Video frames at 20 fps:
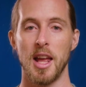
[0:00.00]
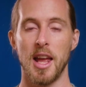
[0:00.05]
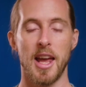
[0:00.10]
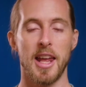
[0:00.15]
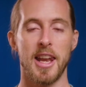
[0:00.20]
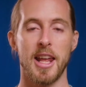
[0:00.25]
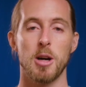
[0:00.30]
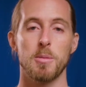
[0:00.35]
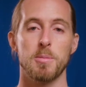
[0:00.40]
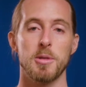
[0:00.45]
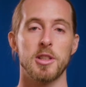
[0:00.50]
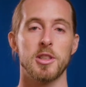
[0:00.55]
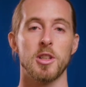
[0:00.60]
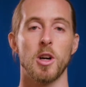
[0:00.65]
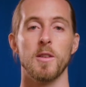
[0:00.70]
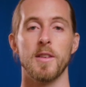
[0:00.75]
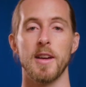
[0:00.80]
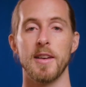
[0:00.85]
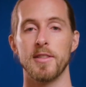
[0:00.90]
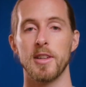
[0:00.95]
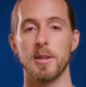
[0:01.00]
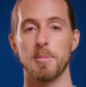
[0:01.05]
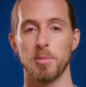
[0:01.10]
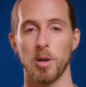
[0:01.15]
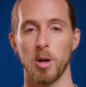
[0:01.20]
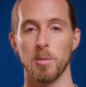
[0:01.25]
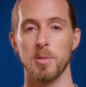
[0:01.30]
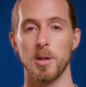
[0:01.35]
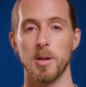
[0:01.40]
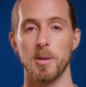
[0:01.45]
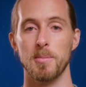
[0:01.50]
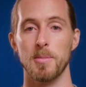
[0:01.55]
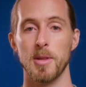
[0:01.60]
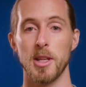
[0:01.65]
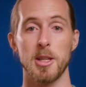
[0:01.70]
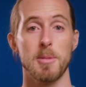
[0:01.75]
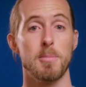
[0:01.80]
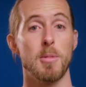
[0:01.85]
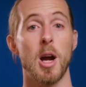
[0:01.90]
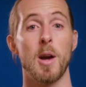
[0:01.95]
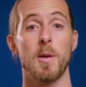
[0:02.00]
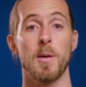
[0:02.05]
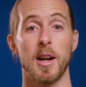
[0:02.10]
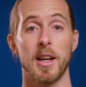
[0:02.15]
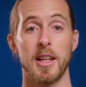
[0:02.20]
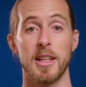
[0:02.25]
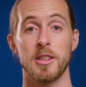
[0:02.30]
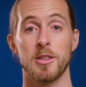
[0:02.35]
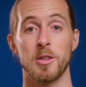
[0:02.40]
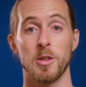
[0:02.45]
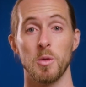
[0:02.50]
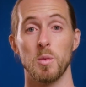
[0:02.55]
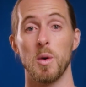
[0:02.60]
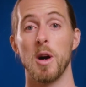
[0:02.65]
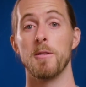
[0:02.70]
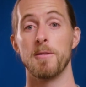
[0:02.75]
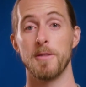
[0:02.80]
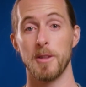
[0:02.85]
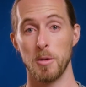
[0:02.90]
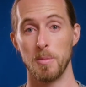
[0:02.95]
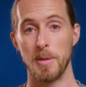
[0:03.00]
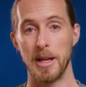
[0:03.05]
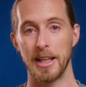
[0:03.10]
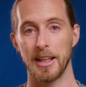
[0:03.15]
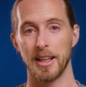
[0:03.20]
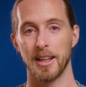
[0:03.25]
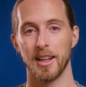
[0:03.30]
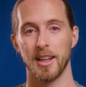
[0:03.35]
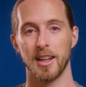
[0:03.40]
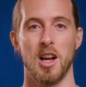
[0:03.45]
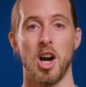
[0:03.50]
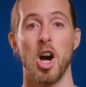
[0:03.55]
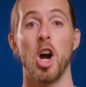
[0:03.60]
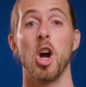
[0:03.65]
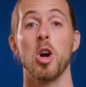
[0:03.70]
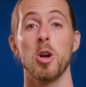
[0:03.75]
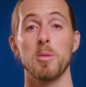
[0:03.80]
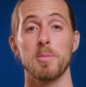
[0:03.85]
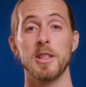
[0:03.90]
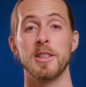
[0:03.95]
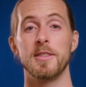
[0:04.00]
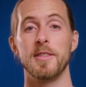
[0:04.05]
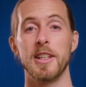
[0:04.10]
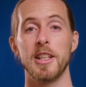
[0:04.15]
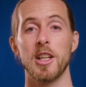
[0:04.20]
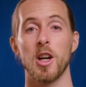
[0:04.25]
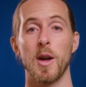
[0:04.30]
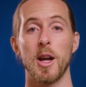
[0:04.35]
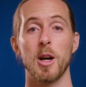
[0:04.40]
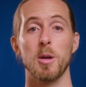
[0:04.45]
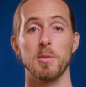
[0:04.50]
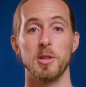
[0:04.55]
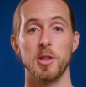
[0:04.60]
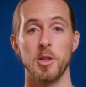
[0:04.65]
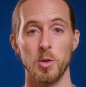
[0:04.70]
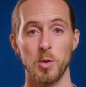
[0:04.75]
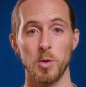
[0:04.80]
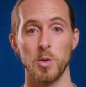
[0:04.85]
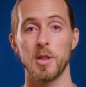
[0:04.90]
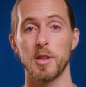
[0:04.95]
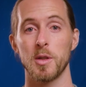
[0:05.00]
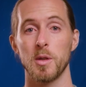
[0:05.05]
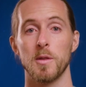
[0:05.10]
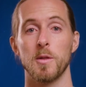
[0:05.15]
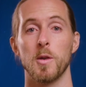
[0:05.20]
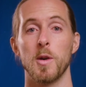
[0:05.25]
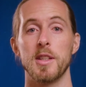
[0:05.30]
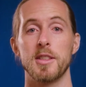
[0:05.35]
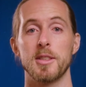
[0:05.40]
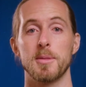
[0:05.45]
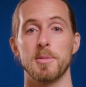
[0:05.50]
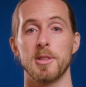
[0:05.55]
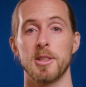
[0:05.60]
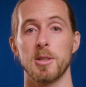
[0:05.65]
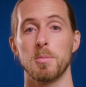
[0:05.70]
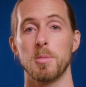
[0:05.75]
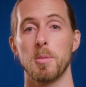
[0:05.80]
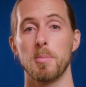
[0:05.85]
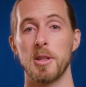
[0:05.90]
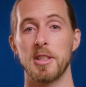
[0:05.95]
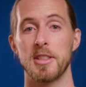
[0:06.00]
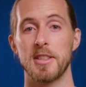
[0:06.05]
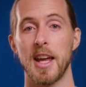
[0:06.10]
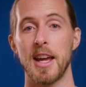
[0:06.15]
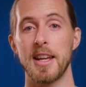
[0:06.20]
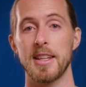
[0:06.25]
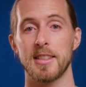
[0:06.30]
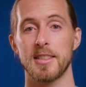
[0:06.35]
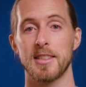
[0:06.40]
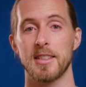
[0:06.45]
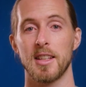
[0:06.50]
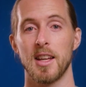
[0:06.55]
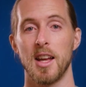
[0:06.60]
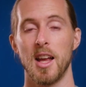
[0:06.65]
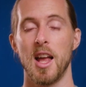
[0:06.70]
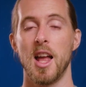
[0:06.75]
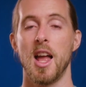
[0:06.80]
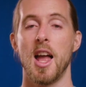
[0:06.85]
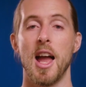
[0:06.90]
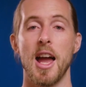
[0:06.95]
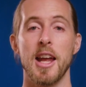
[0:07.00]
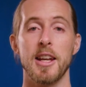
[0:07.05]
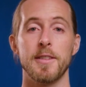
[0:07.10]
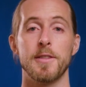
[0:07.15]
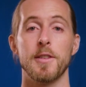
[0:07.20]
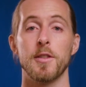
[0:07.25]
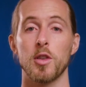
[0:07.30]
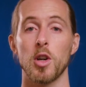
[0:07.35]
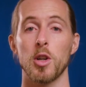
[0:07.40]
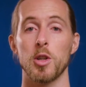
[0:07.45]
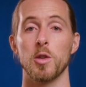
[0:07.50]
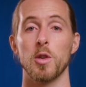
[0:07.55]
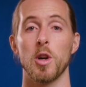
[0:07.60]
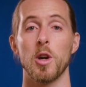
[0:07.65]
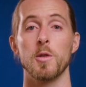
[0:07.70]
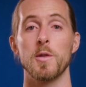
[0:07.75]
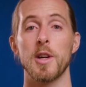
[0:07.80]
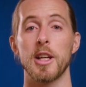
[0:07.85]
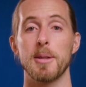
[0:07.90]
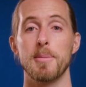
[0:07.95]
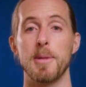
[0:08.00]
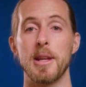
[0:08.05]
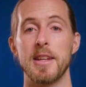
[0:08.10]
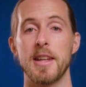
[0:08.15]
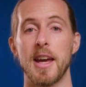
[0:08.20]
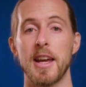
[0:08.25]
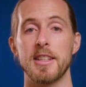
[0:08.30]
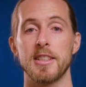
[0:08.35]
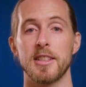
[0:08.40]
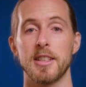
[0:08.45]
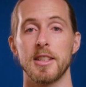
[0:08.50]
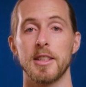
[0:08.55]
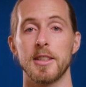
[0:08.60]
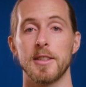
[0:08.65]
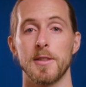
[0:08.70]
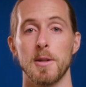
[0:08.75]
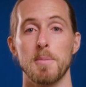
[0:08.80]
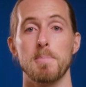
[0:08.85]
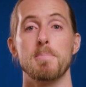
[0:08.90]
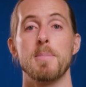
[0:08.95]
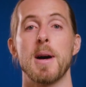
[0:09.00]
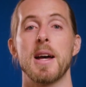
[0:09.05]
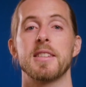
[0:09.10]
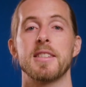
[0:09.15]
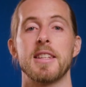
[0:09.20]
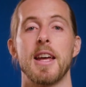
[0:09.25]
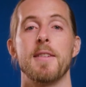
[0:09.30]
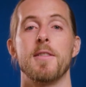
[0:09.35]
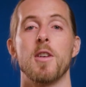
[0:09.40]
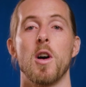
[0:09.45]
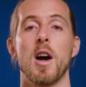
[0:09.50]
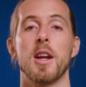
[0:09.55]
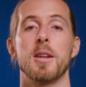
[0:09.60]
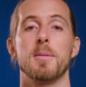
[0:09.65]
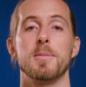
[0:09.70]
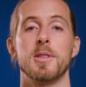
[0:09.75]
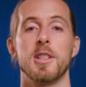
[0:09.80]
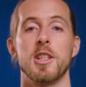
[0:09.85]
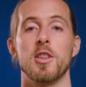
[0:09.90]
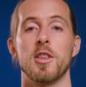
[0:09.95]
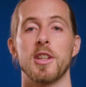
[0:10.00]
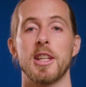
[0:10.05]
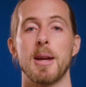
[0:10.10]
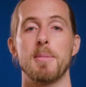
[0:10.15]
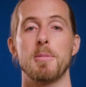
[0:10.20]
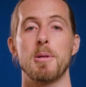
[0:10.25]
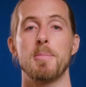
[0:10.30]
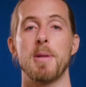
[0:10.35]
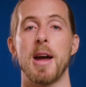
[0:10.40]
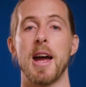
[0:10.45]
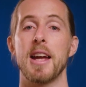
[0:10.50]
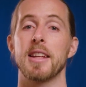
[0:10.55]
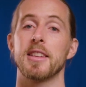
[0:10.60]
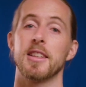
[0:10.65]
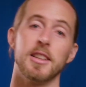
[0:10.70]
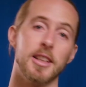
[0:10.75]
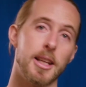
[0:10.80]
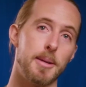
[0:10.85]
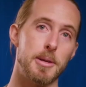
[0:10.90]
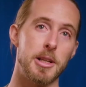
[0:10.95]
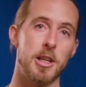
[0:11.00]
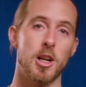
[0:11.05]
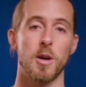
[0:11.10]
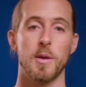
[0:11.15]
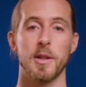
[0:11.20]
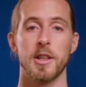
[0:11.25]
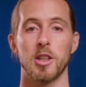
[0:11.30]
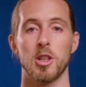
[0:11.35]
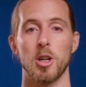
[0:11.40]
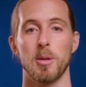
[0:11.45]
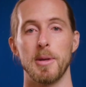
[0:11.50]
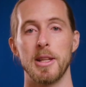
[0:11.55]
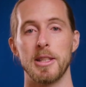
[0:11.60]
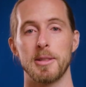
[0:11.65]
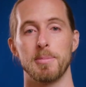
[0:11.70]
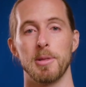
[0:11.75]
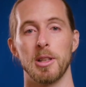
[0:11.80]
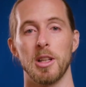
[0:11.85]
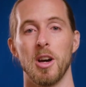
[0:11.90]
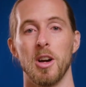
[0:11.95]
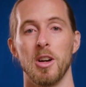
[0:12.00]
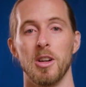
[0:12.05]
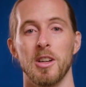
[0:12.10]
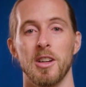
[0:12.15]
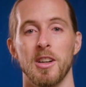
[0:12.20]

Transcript: and help you solve every problem that you might run into while filming. I hope this video helps you to avoid some simple mistakes, and if you've got your own recommendations for must-have items in your camera bag, then let me know in the comments below.